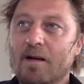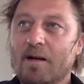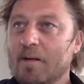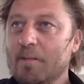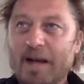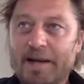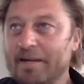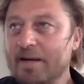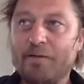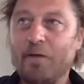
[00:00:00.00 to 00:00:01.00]
make
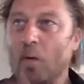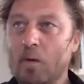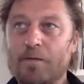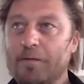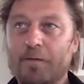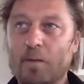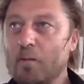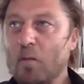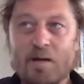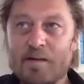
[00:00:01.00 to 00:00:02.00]
it evolve from
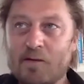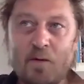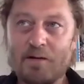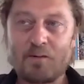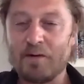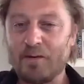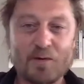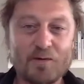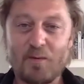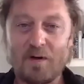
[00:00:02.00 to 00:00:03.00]
one track to
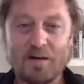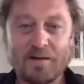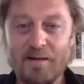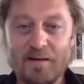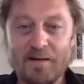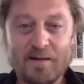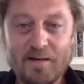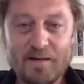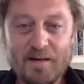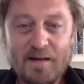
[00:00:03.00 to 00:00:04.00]
another one. And
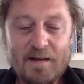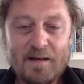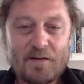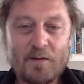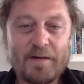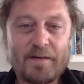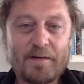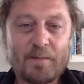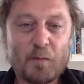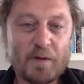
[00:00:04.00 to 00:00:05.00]
so
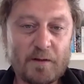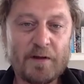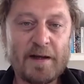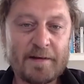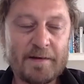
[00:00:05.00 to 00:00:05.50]
it's pretty connected.